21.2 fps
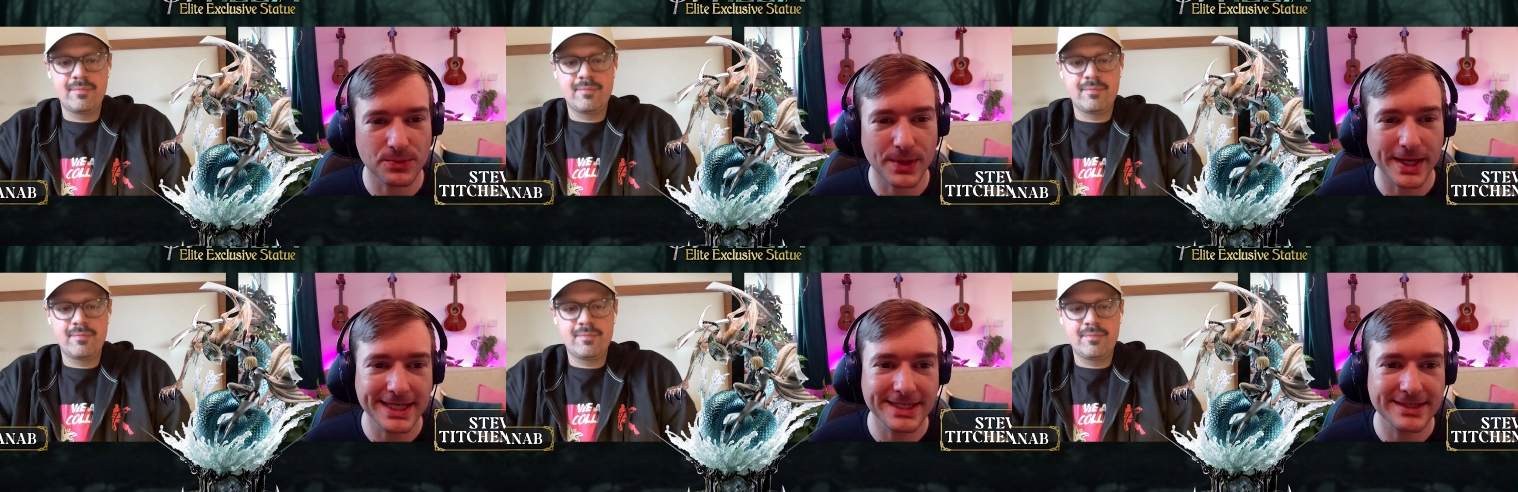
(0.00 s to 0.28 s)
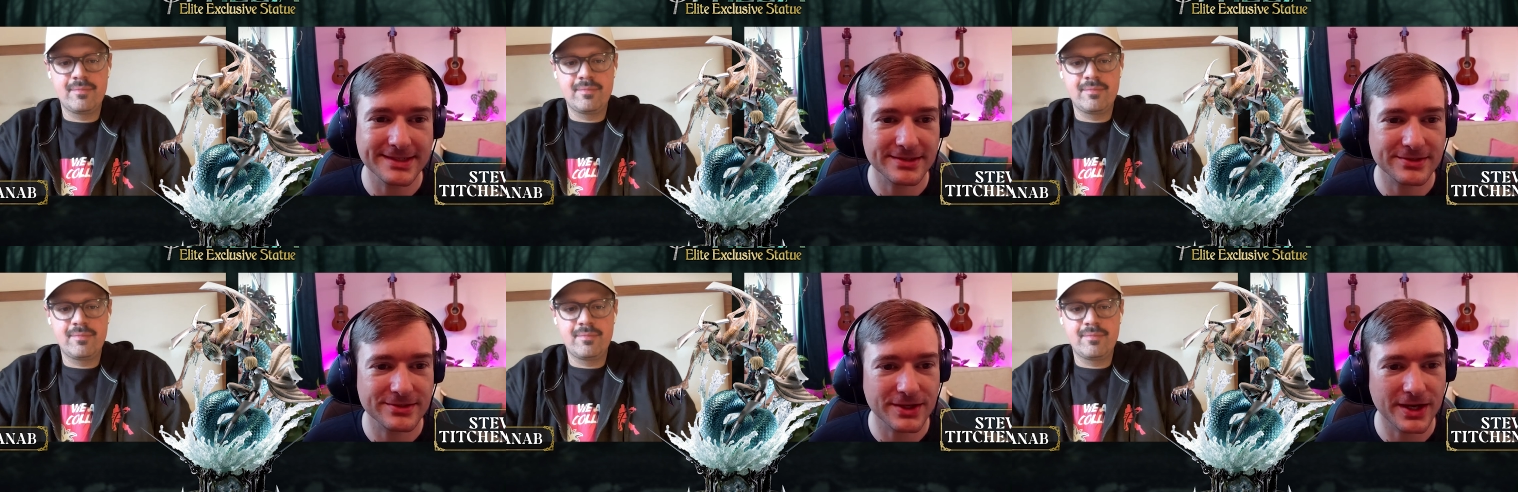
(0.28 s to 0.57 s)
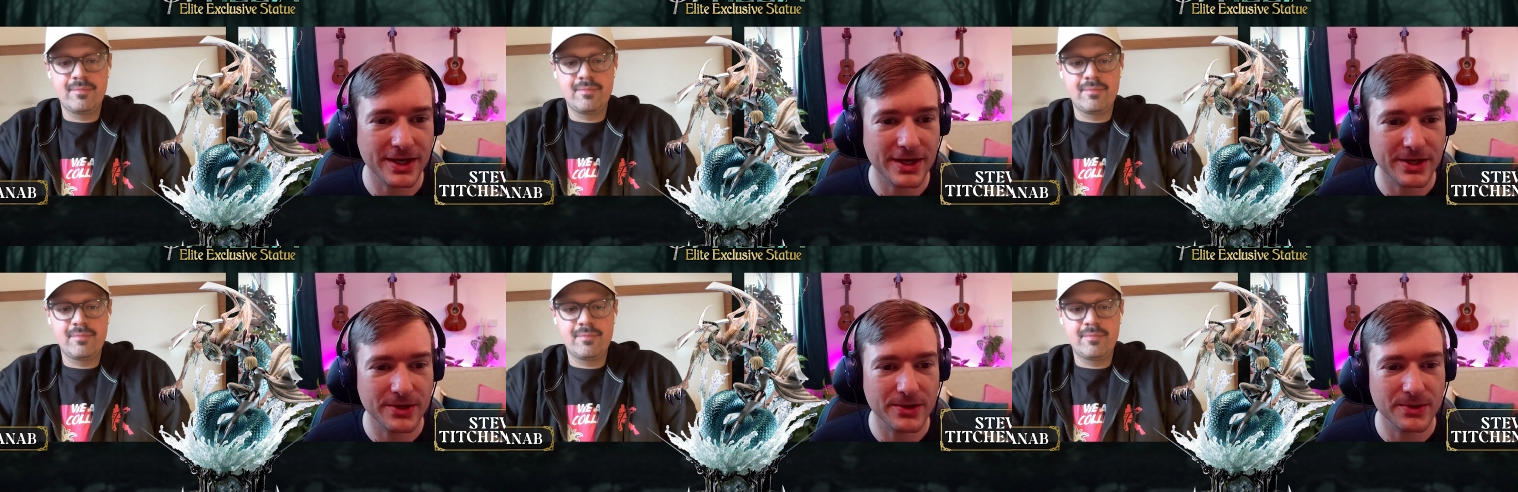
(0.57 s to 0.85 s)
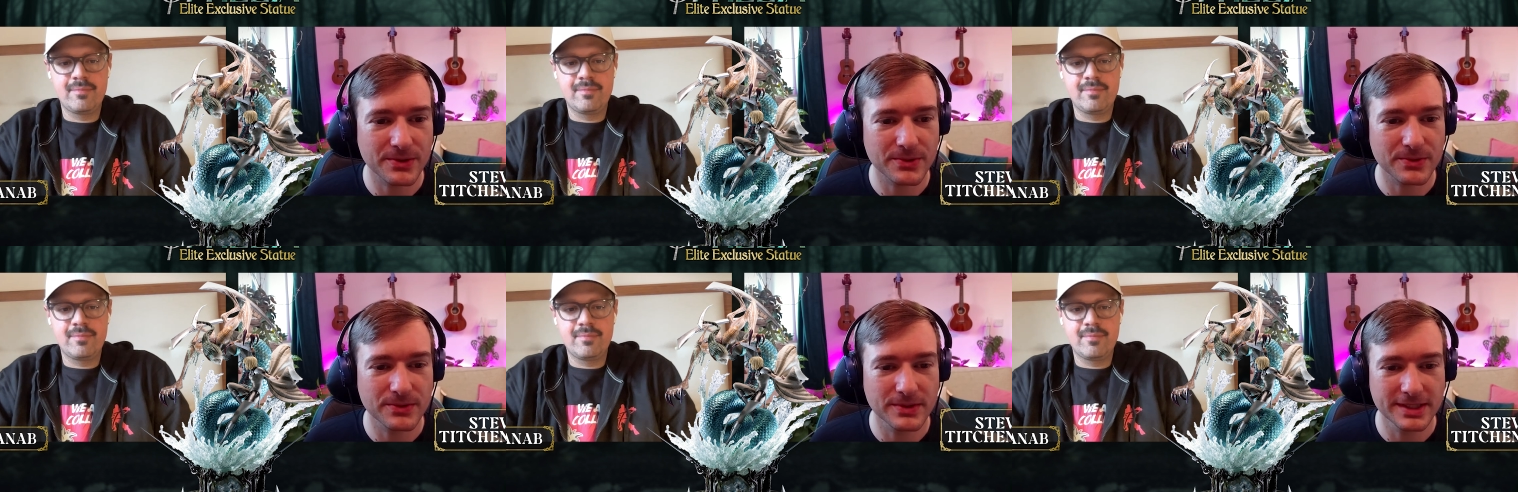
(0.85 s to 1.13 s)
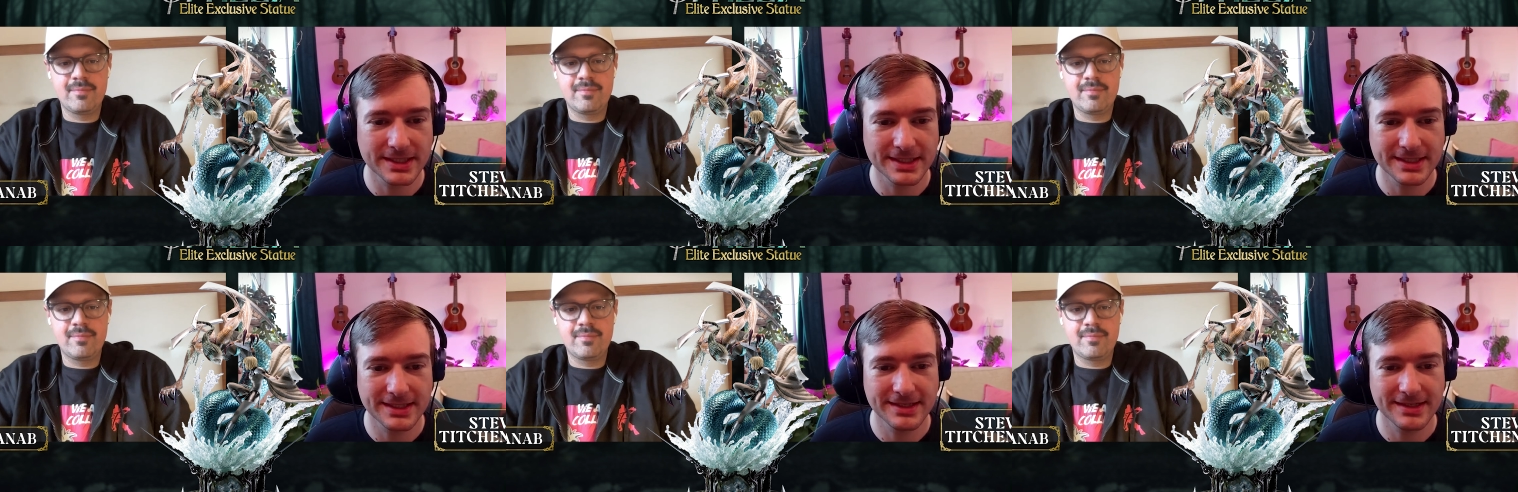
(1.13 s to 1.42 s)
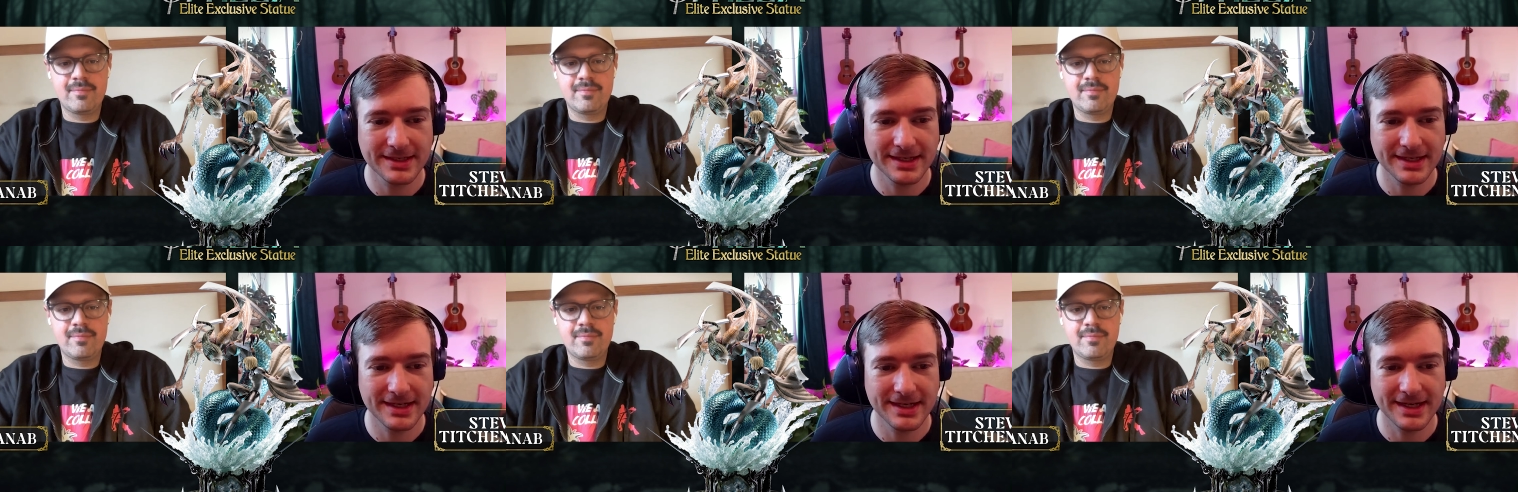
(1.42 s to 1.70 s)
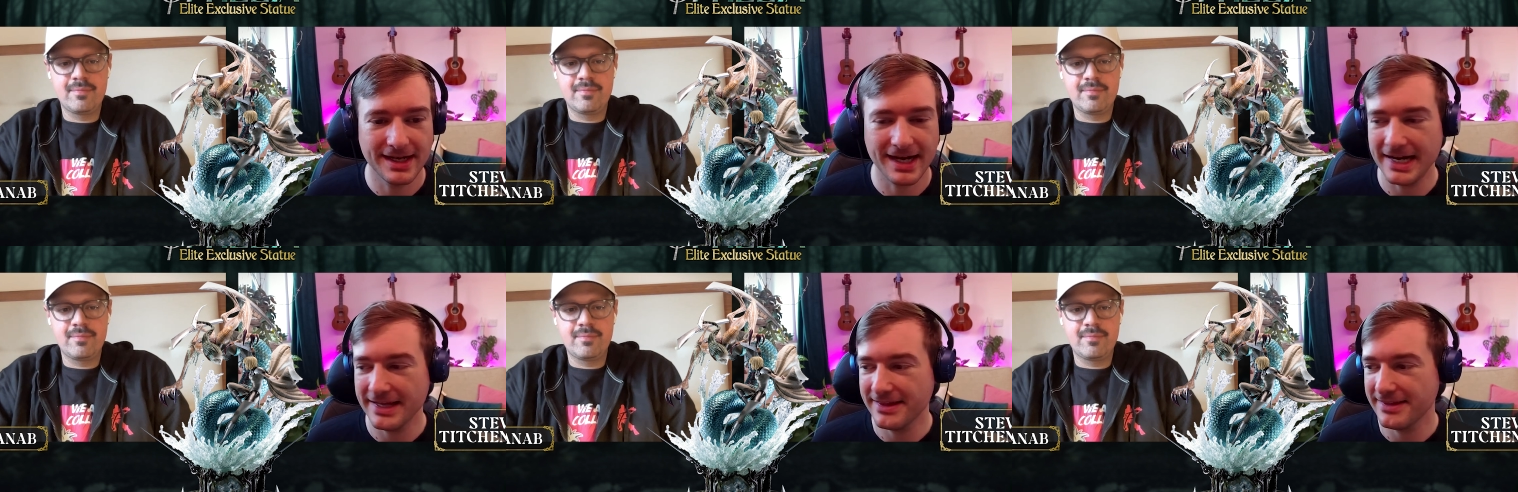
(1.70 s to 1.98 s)
Speaker 1: went. So
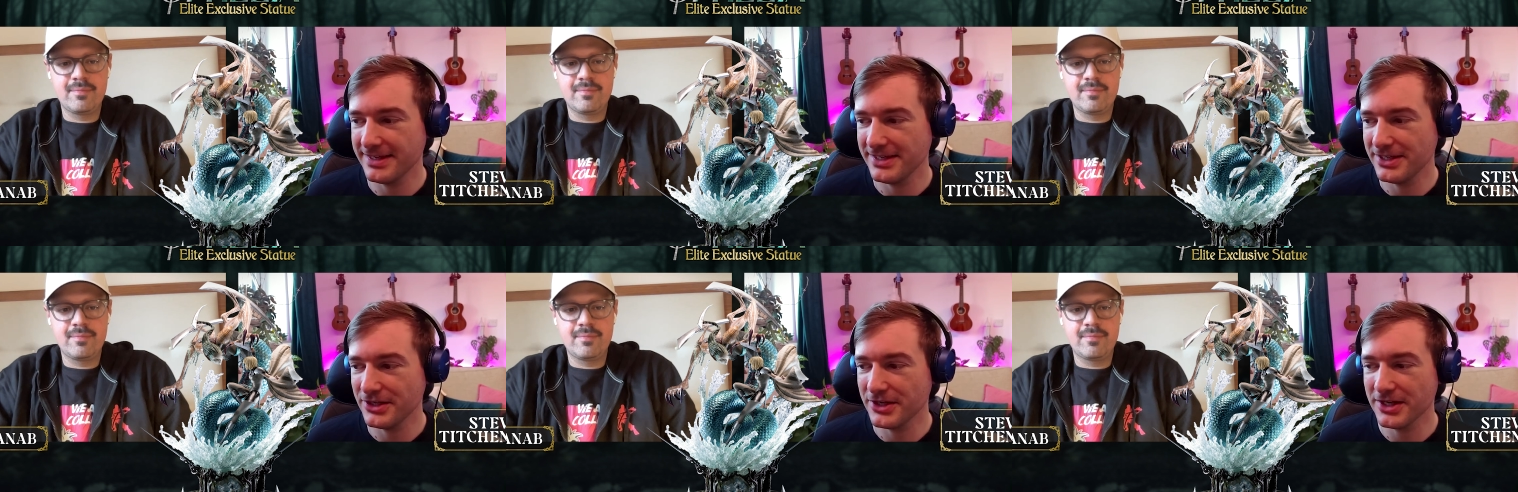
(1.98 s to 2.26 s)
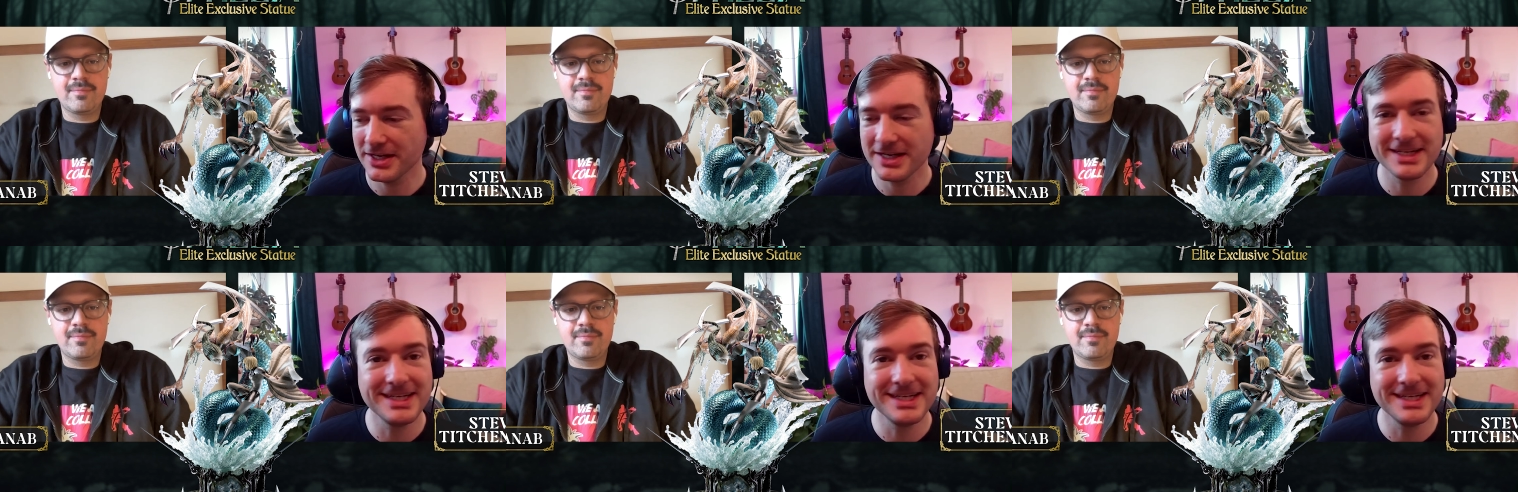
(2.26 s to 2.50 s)
I think you're going